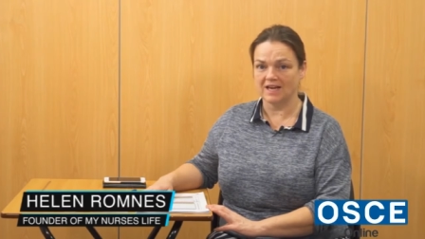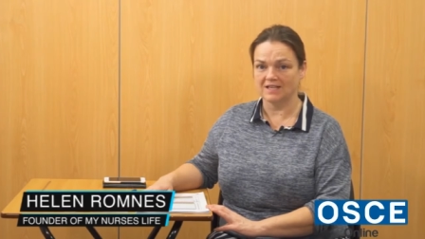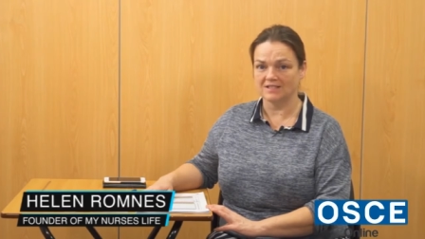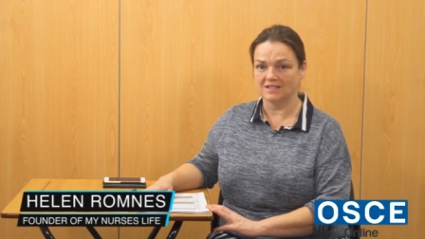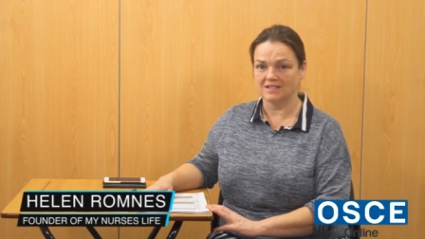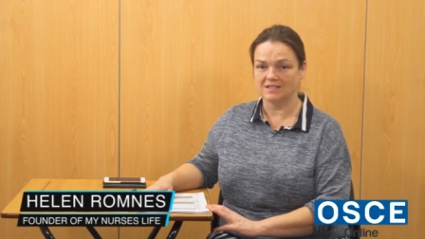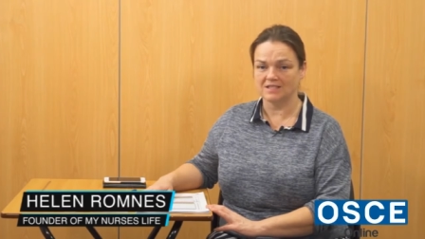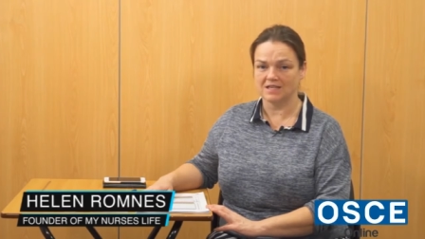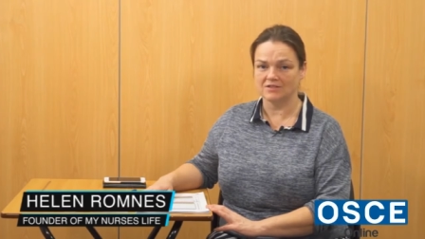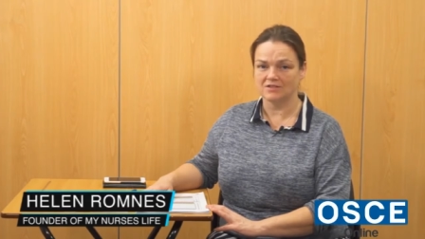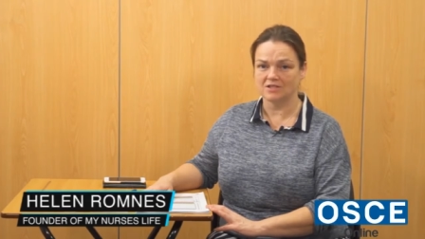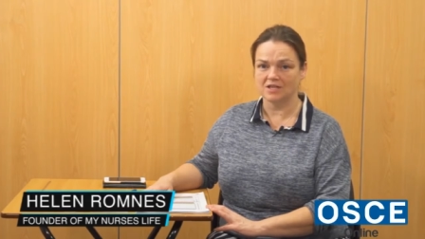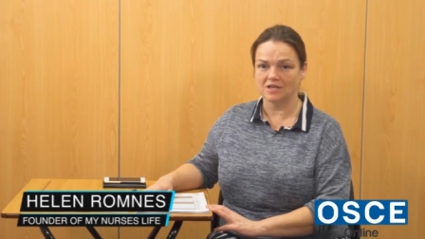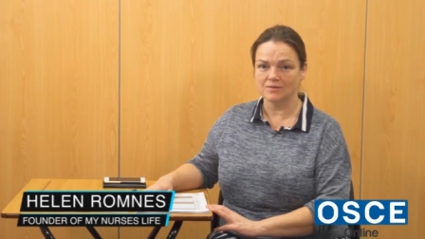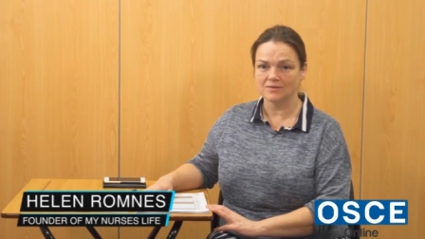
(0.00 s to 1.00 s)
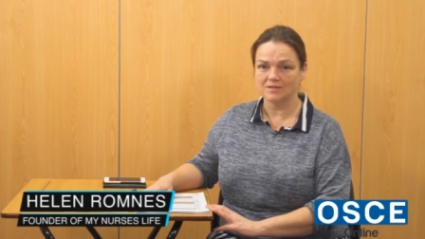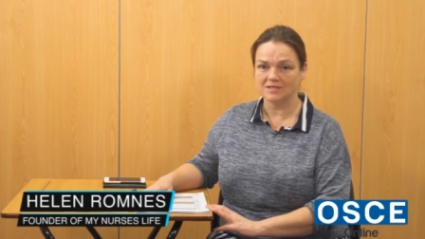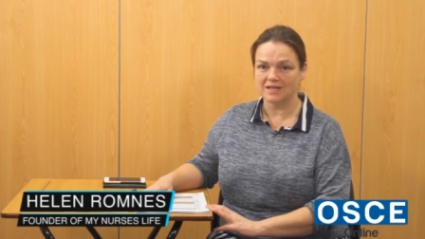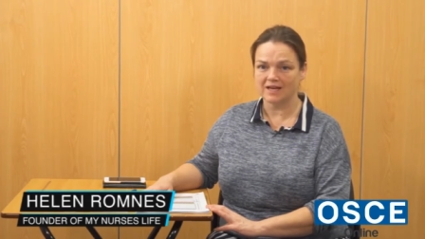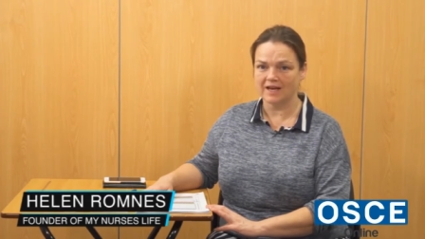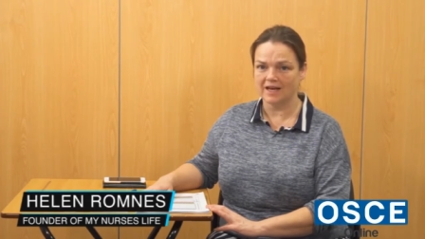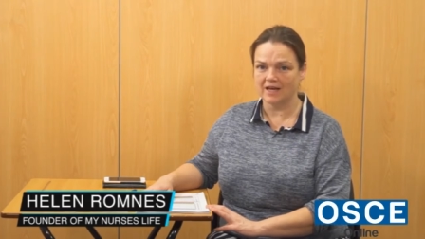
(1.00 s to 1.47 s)
It's a standalone
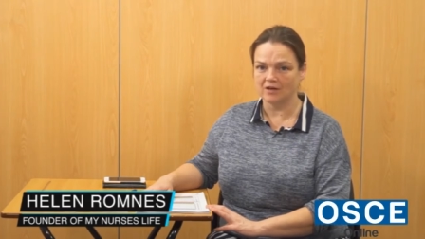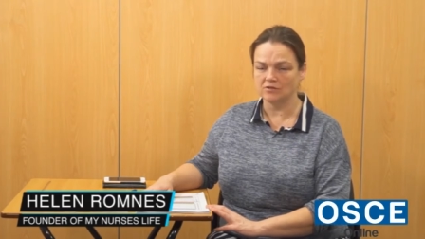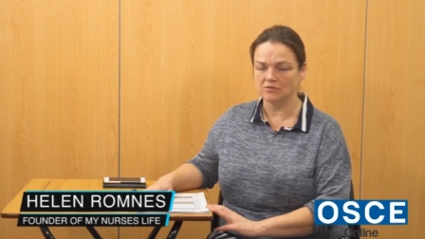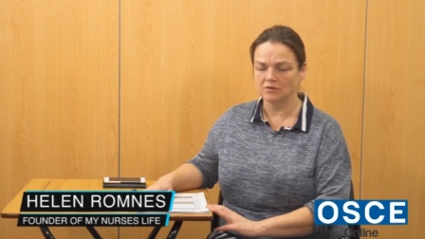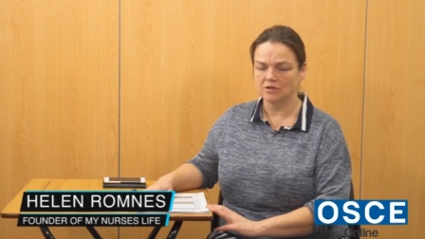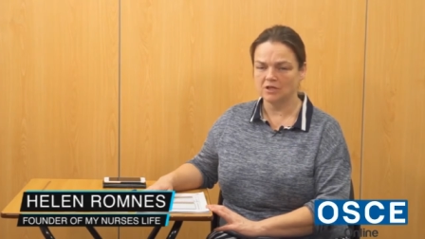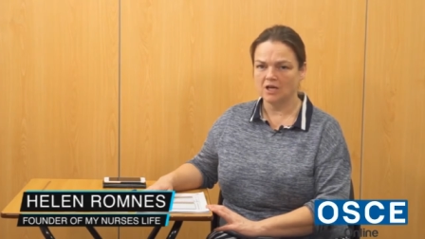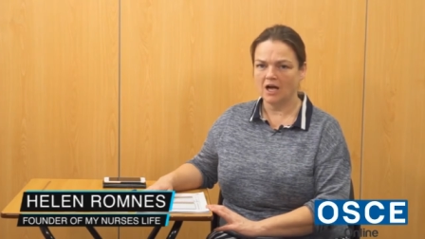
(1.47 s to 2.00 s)
scale,